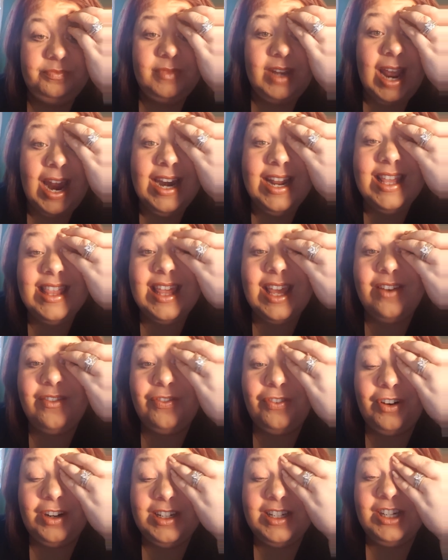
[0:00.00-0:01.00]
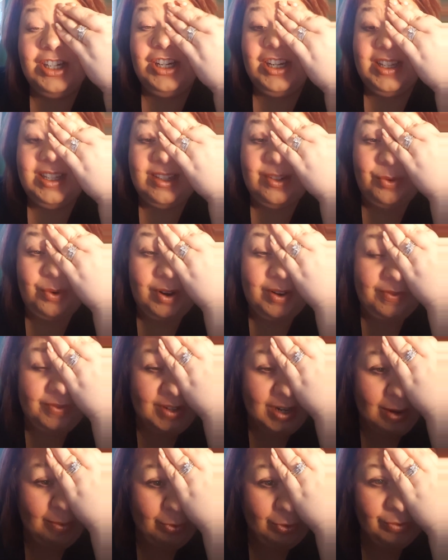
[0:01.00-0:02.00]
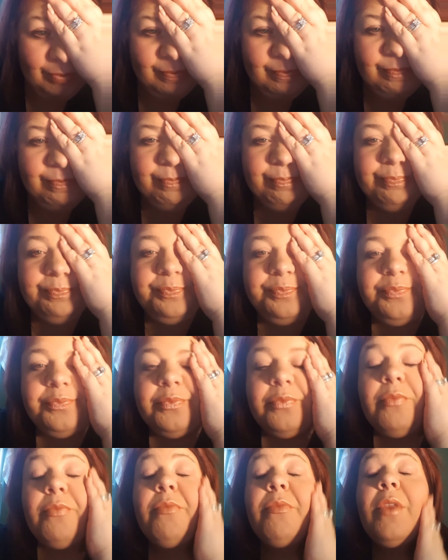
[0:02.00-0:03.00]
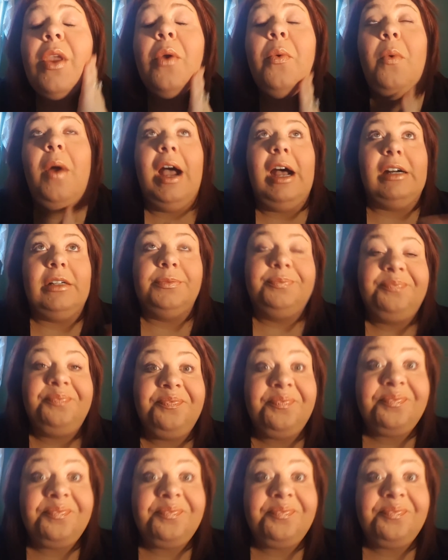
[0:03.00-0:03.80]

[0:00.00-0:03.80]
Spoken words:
anything for it to just sort of double. Well,